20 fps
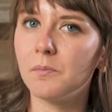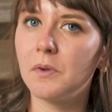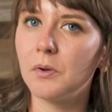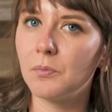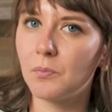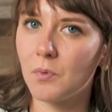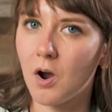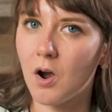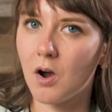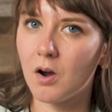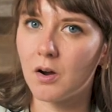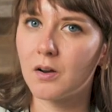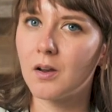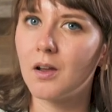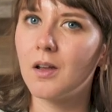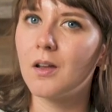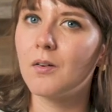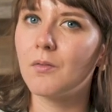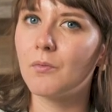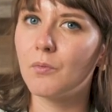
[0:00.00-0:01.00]
me wrong,
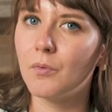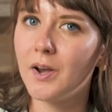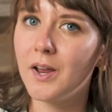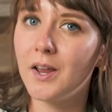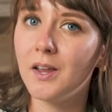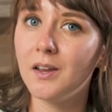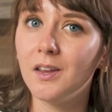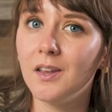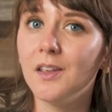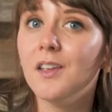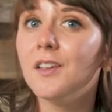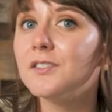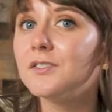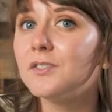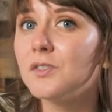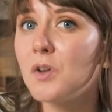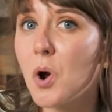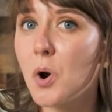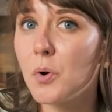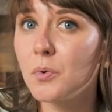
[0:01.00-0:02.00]
Ring is
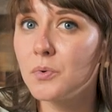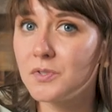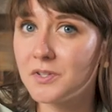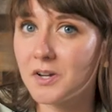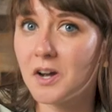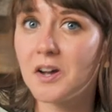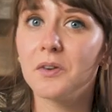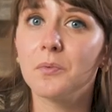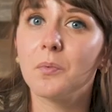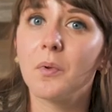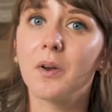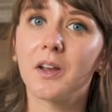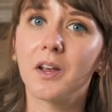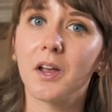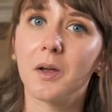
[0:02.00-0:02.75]
no dud when it